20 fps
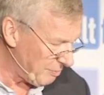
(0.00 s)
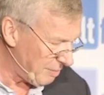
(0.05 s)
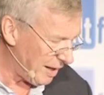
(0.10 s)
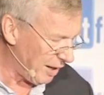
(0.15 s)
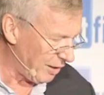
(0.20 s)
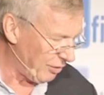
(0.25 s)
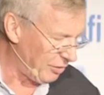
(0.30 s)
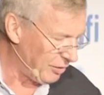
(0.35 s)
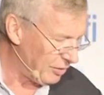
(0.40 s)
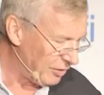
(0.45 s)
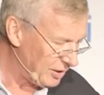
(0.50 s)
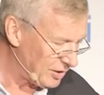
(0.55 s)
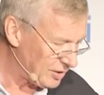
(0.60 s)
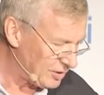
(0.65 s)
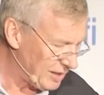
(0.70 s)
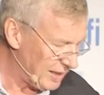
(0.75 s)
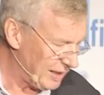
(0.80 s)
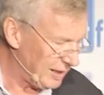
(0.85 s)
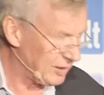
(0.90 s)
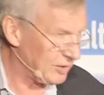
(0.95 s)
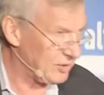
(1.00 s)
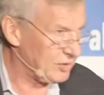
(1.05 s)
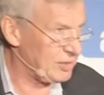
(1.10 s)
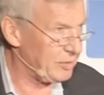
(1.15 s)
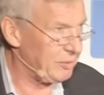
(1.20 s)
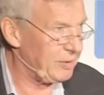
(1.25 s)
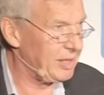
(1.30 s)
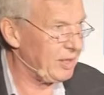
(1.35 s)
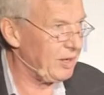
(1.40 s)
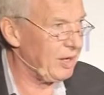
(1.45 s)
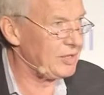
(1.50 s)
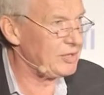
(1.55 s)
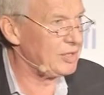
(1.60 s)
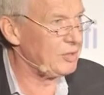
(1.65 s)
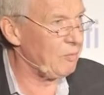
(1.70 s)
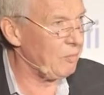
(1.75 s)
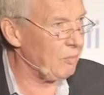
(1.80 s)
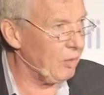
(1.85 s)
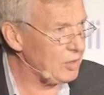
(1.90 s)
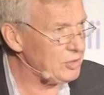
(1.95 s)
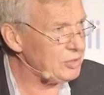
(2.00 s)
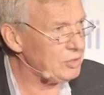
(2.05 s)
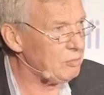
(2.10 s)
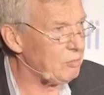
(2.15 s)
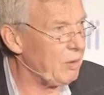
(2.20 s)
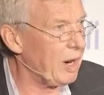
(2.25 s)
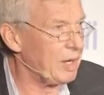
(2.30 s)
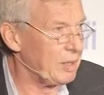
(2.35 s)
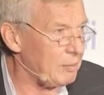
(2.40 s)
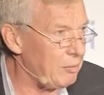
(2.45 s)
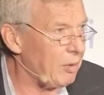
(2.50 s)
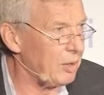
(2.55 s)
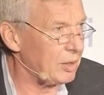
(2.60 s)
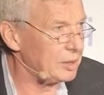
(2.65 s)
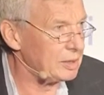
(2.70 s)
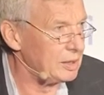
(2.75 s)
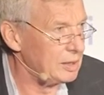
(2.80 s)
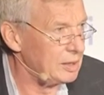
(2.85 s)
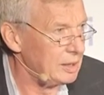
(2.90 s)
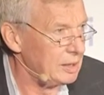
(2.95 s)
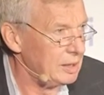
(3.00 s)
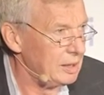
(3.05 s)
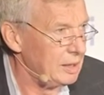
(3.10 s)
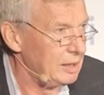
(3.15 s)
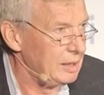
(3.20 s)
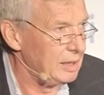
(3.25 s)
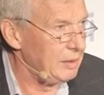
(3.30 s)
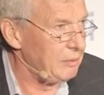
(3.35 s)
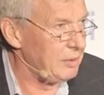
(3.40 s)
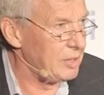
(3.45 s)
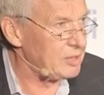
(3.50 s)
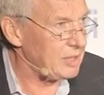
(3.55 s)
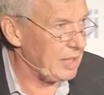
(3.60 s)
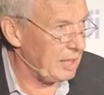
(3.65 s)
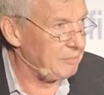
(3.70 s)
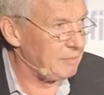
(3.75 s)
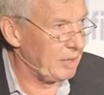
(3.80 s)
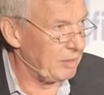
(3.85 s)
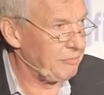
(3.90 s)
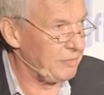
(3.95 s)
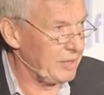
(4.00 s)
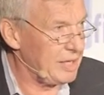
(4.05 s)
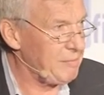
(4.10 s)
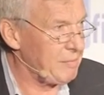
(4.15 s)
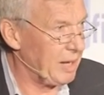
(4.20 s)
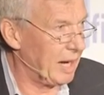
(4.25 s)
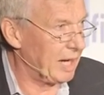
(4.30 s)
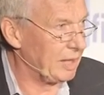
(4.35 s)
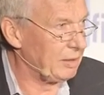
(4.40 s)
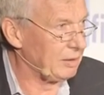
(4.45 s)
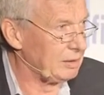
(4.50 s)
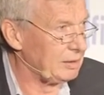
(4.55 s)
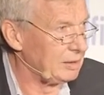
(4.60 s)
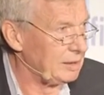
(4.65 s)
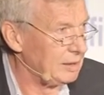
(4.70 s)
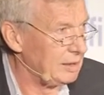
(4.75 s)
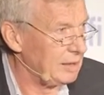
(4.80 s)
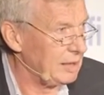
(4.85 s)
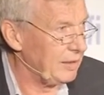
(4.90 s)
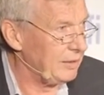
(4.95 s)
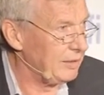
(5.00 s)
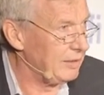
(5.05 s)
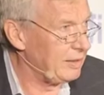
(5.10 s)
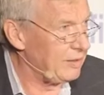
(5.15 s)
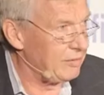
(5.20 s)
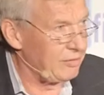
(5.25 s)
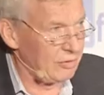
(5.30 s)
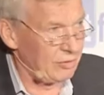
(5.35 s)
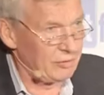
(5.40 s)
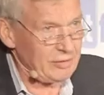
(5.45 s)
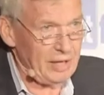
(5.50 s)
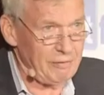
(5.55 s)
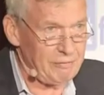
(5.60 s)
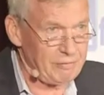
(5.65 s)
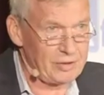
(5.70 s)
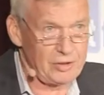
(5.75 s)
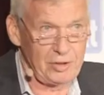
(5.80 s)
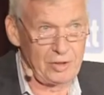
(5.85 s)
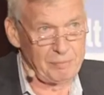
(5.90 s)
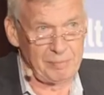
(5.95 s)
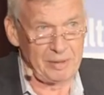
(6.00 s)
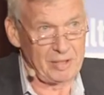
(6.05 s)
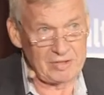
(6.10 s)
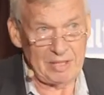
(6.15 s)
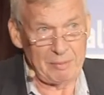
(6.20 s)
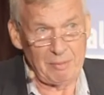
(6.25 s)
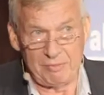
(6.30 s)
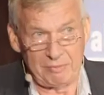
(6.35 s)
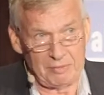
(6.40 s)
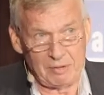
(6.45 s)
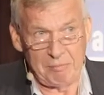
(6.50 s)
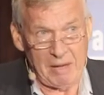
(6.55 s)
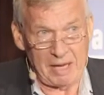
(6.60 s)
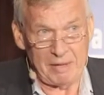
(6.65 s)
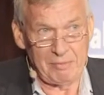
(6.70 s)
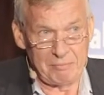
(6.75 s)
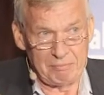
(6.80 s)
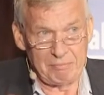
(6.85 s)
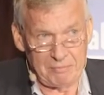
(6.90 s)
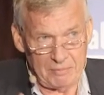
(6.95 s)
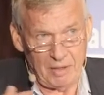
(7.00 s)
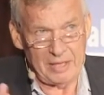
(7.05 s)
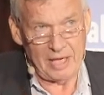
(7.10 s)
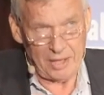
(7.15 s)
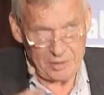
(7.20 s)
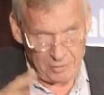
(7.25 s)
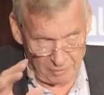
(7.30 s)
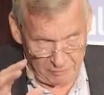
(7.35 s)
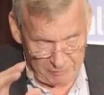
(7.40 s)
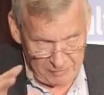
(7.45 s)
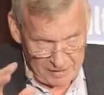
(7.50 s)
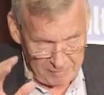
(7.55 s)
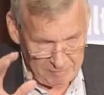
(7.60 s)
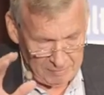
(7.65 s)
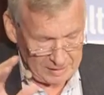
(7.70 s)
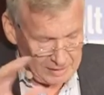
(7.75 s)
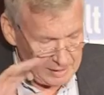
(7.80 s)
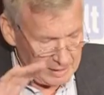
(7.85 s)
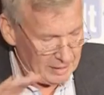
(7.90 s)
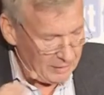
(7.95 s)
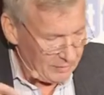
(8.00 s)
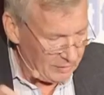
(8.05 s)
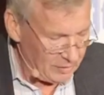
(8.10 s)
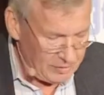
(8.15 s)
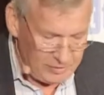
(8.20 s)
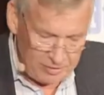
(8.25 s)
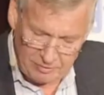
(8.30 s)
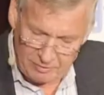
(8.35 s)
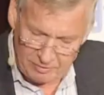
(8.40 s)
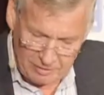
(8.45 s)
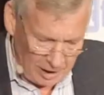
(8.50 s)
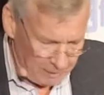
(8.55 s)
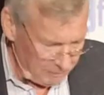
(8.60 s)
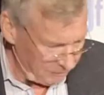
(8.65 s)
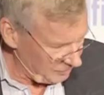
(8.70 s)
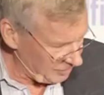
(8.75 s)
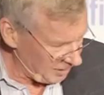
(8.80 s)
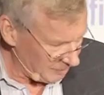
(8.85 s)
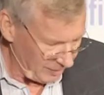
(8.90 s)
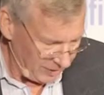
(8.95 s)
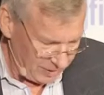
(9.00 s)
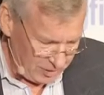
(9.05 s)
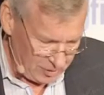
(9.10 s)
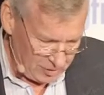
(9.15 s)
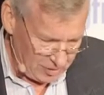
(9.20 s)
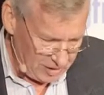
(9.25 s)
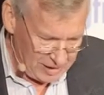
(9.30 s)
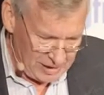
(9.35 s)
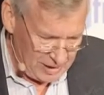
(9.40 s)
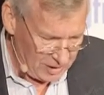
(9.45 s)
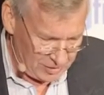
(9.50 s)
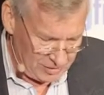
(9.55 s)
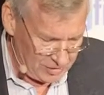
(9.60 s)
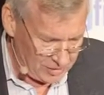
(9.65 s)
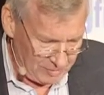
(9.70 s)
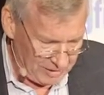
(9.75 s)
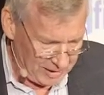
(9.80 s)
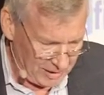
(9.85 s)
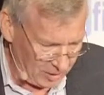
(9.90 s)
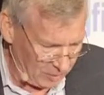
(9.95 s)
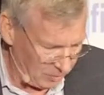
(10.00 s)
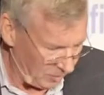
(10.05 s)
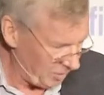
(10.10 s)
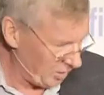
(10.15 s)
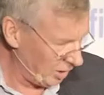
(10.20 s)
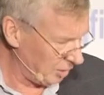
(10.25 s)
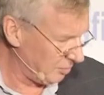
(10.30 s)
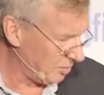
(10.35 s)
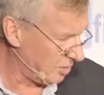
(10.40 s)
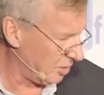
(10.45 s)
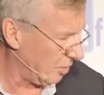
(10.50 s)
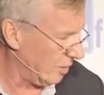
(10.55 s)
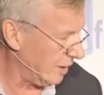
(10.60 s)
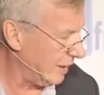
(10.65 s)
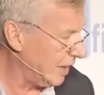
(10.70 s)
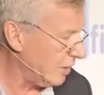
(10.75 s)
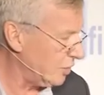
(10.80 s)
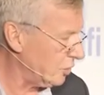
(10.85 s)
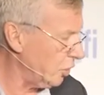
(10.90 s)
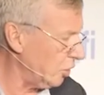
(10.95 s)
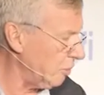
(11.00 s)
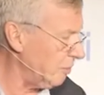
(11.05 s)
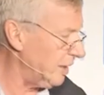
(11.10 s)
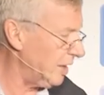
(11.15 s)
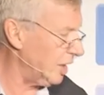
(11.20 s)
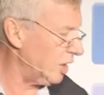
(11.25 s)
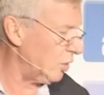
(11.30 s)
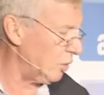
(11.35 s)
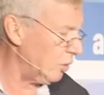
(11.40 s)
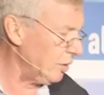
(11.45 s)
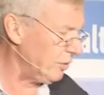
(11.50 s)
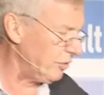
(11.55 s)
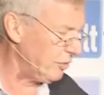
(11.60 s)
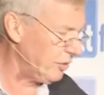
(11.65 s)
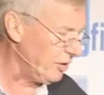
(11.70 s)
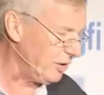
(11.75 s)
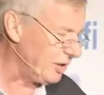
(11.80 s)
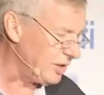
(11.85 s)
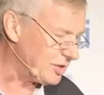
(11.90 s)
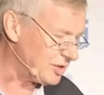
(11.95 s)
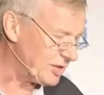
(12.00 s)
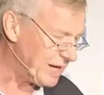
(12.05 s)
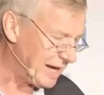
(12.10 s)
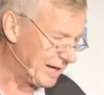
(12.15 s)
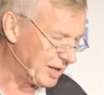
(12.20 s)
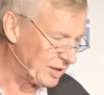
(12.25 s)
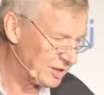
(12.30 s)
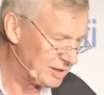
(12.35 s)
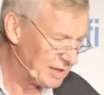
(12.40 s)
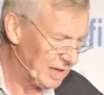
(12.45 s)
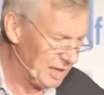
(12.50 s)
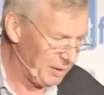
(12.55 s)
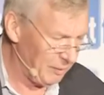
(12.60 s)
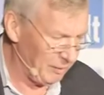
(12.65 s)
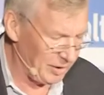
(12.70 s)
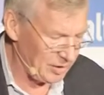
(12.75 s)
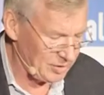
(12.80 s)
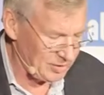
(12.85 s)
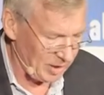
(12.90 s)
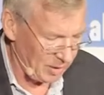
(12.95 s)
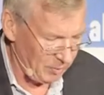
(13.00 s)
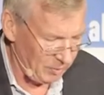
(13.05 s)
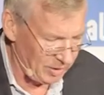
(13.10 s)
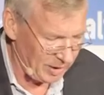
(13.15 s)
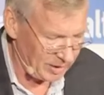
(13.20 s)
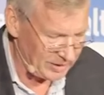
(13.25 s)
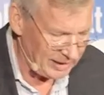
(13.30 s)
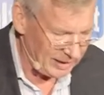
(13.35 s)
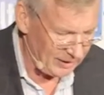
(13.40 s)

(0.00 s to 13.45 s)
about 30 seconds to realise it was a robot. It was a female. And the stuff that you put, some of them made, I know you're Finn, but the stuff some of these geniuses around the world were doing, it took me a good 30 seconds. The only reason I worked